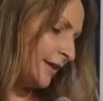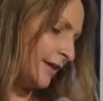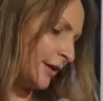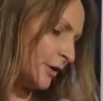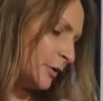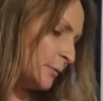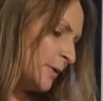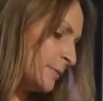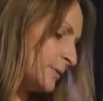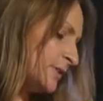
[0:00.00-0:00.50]
The
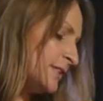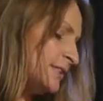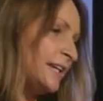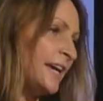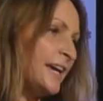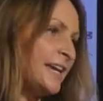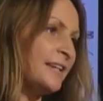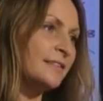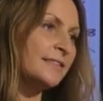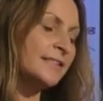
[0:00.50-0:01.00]
young people
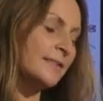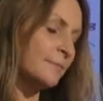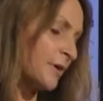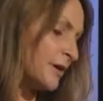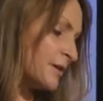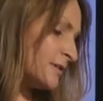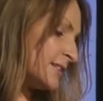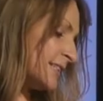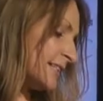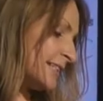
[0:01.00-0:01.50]
today are
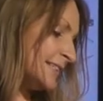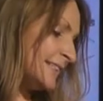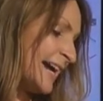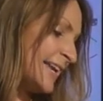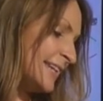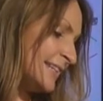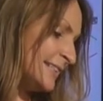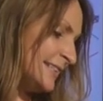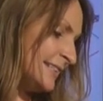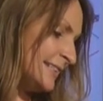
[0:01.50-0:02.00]
smart and
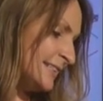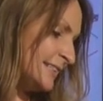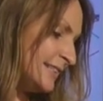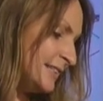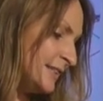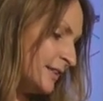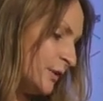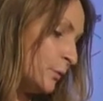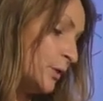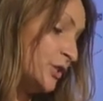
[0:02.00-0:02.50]
talented
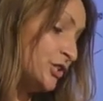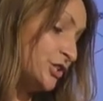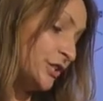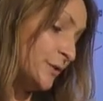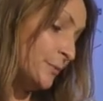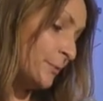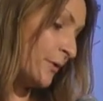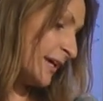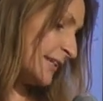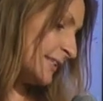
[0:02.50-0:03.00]
and we
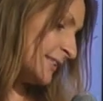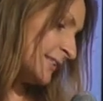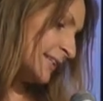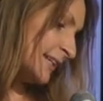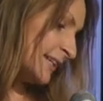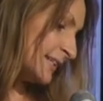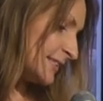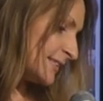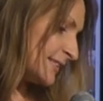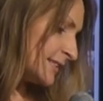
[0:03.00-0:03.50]
should embrace
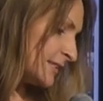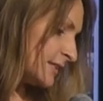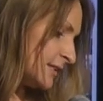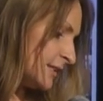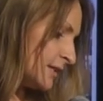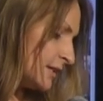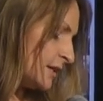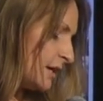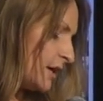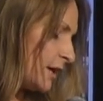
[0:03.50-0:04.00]
this.
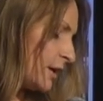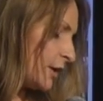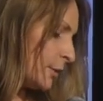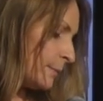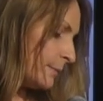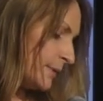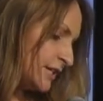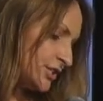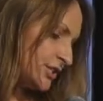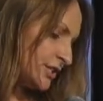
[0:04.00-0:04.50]

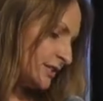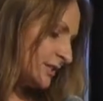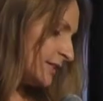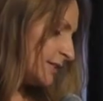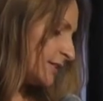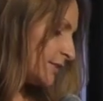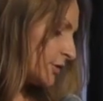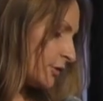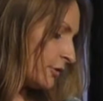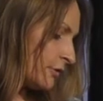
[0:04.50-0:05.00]
Our mission
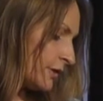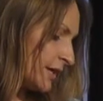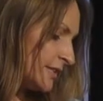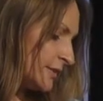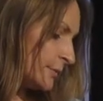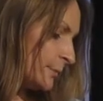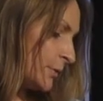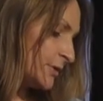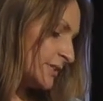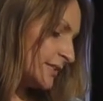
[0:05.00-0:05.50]
is to create
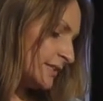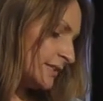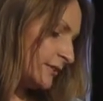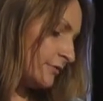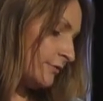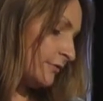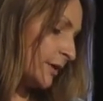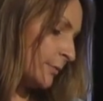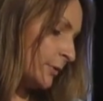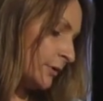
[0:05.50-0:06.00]
a
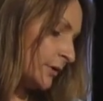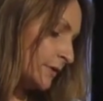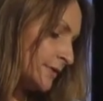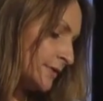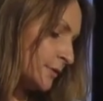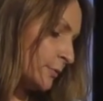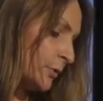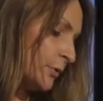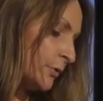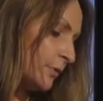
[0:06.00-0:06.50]
positive ripple of
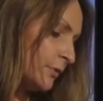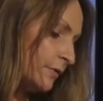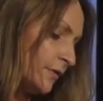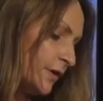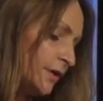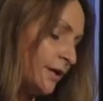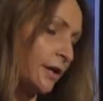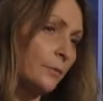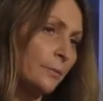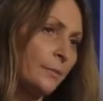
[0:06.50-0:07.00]
support
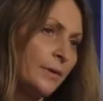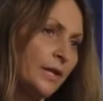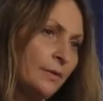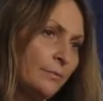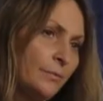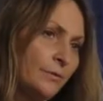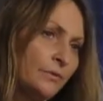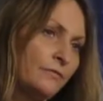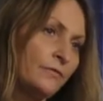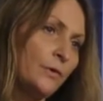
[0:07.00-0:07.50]
for young
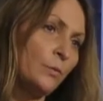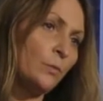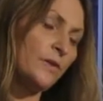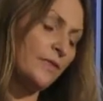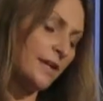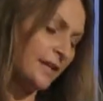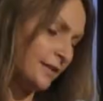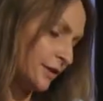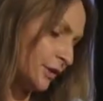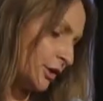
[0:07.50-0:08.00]
people from
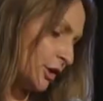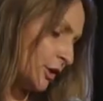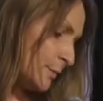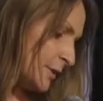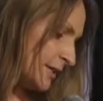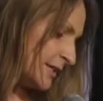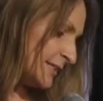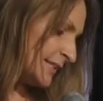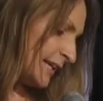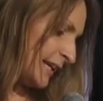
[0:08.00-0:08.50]
within the
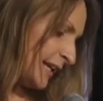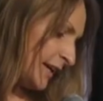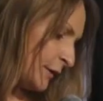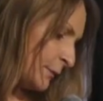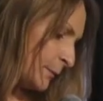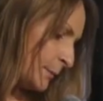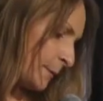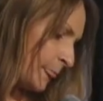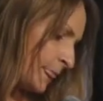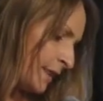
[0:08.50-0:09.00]
community.
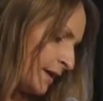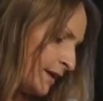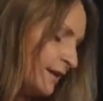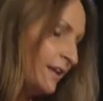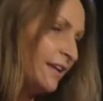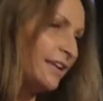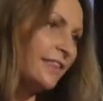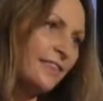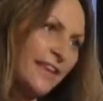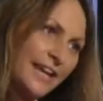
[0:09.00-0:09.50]

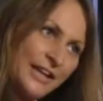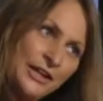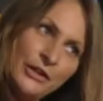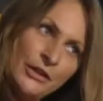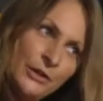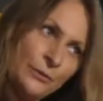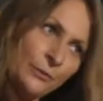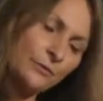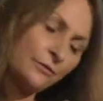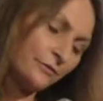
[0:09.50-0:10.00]

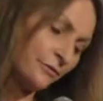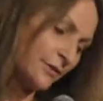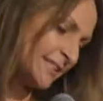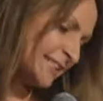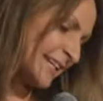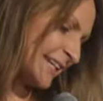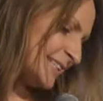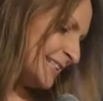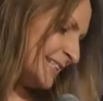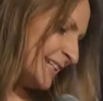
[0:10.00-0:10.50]
Thank you all for
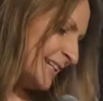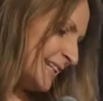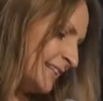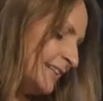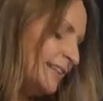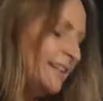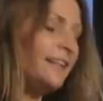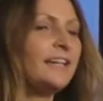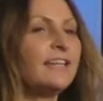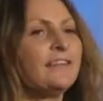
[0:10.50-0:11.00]
attending.
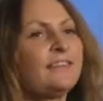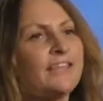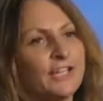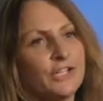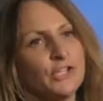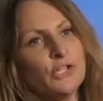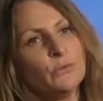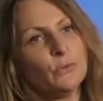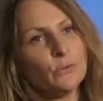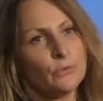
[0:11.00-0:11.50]

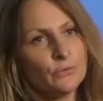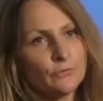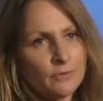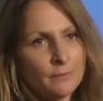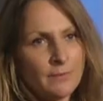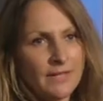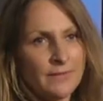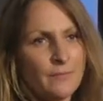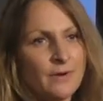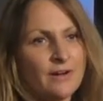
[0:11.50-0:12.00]
Thank you all
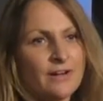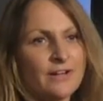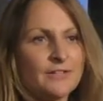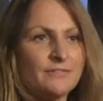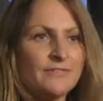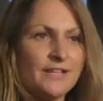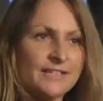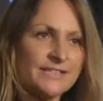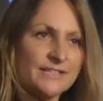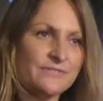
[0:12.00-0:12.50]
for being part
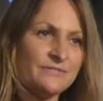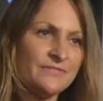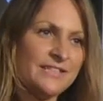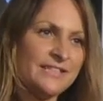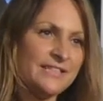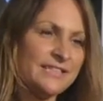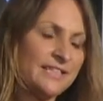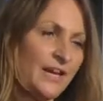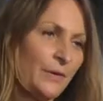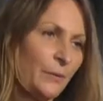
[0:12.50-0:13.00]
of
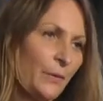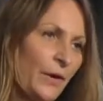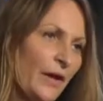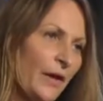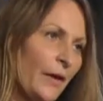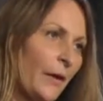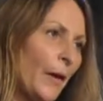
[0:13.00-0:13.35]
event.